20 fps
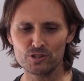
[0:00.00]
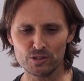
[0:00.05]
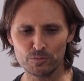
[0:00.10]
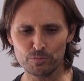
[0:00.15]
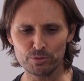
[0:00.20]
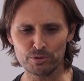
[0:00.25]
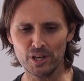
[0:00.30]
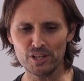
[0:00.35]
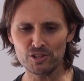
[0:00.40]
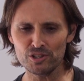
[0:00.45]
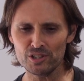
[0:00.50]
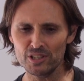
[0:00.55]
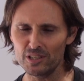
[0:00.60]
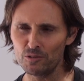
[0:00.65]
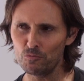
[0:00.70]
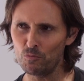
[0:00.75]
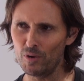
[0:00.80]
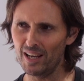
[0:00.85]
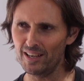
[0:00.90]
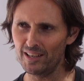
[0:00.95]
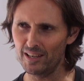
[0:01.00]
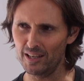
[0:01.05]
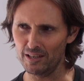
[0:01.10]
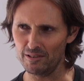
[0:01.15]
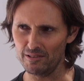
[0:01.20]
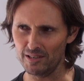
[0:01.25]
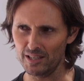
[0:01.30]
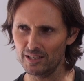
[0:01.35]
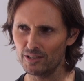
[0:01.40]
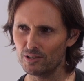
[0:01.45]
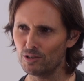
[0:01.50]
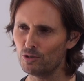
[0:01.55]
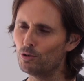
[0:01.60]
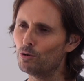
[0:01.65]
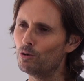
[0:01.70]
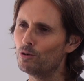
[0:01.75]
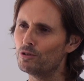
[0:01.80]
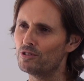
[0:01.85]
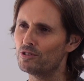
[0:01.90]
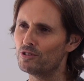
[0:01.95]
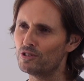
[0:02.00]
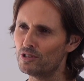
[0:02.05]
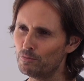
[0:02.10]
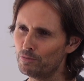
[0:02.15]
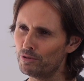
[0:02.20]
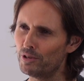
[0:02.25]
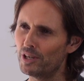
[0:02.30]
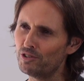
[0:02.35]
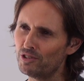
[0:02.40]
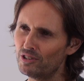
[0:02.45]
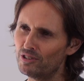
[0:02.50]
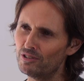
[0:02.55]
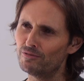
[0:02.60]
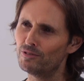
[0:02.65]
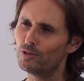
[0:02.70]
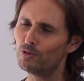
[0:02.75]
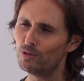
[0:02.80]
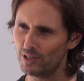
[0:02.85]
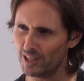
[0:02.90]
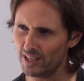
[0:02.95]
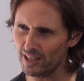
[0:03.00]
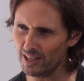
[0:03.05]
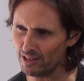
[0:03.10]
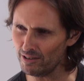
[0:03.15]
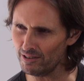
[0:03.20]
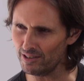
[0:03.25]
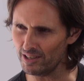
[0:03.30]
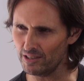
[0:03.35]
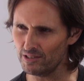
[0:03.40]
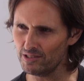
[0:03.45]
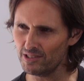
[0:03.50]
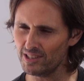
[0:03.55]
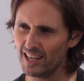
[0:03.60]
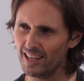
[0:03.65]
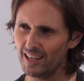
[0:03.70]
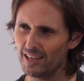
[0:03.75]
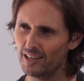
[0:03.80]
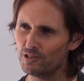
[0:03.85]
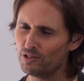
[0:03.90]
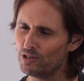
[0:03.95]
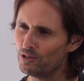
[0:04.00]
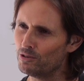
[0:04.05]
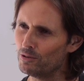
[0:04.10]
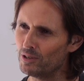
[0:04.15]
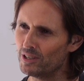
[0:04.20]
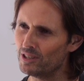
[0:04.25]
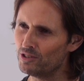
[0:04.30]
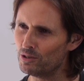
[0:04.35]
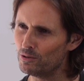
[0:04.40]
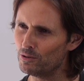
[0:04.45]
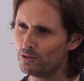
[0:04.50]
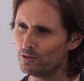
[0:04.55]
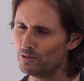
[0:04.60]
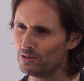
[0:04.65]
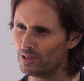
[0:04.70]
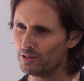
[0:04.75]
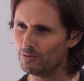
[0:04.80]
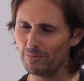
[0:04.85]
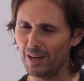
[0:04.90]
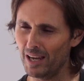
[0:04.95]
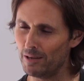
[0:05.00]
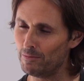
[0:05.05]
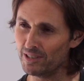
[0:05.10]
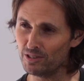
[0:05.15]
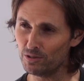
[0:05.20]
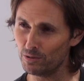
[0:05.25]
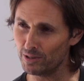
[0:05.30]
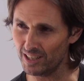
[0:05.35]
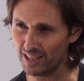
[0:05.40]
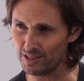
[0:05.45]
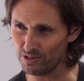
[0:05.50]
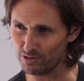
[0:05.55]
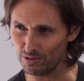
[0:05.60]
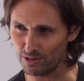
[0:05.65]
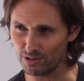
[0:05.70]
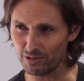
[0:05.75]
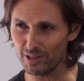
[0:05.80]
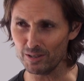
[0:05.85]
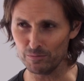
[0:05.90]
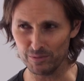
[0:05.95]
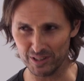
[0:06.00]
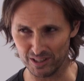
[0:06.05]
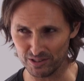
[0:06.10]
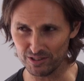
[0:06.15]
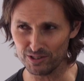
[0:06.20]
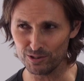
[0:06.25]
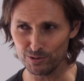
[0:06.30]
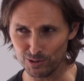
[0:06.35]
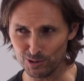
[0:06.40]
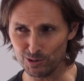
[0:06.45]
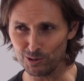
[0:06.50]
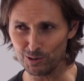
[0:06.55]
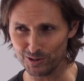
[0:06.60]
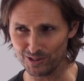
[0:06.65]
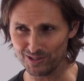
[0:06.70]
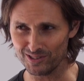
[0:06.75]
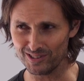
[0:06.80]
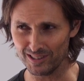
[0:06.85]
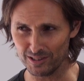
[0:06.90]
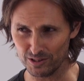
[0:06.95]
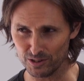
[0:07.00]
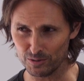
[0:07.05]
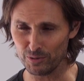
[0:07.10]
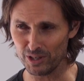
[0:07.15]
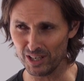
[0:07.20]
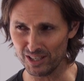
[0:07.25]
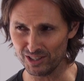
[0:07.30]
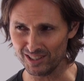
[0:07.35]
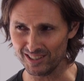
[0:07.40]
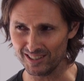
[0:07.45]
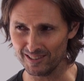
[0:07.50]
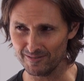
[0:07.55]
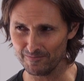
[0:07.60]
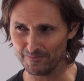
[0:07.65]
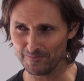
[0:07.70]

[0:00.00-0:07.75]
Suppression in one area causes suppression of all areas to maybe to a lesser degree, but it still causes the suppression.